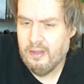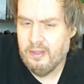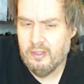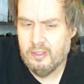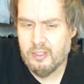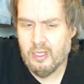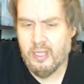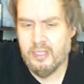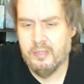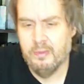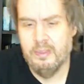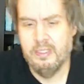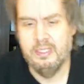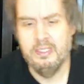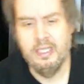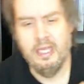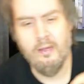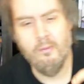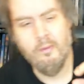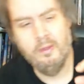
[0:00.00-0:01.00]
And there's also a
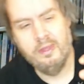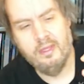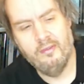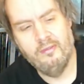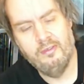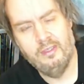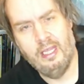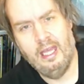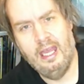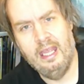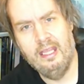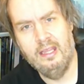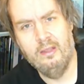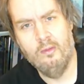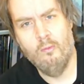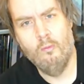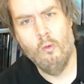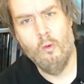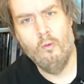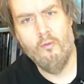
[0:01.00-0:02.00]
set with the Fly and
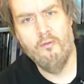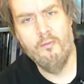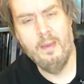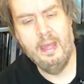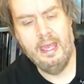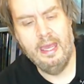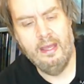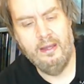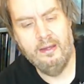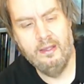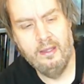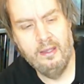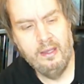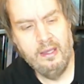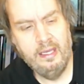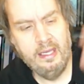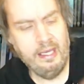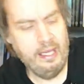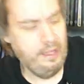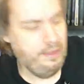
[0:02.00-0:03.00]
the Wolf Man
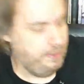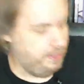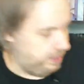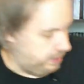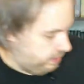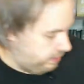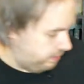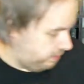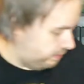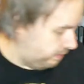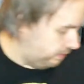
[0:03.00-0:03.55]
in this